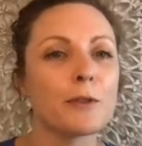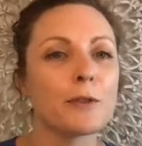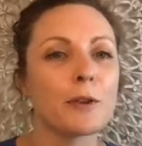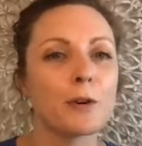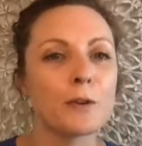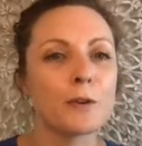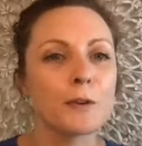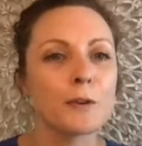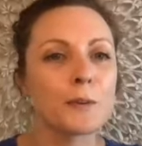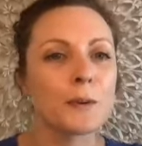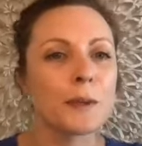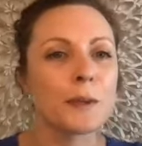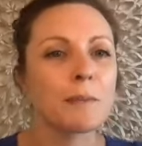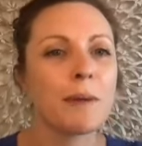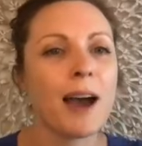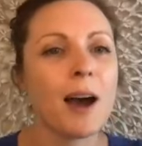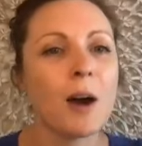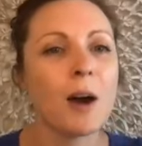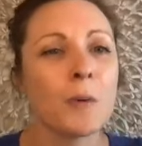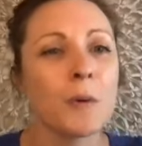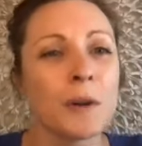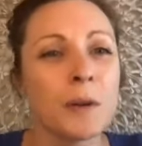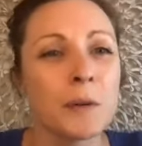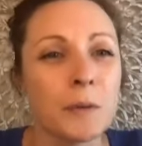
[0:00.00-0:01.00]
those with
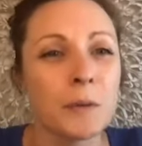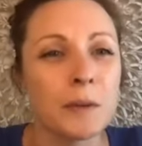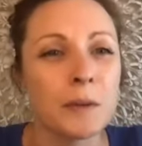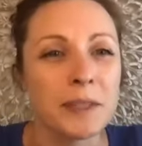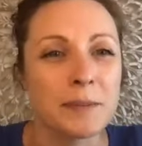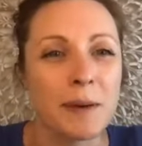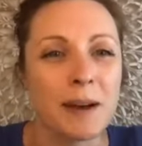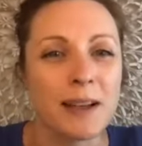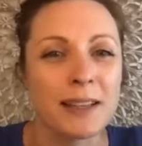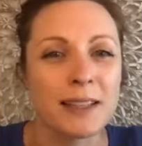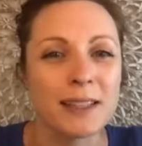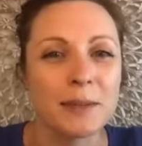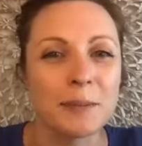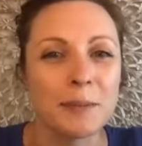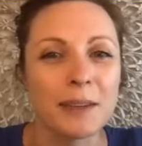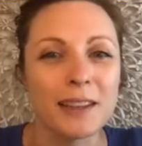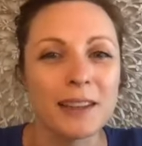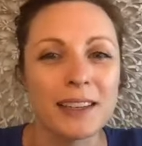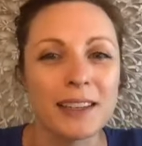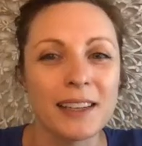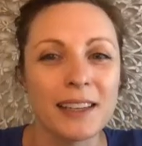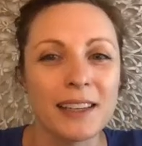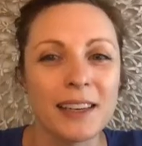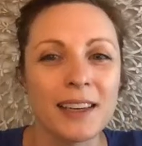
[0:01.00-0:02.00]
power and
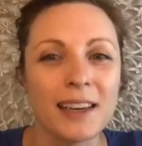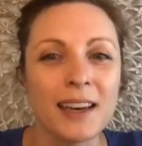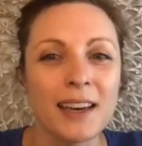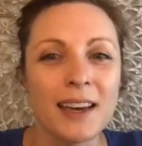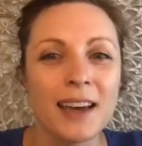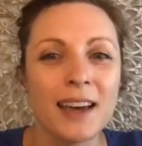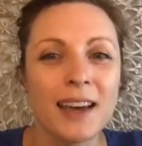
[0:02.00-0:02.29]
responsibility,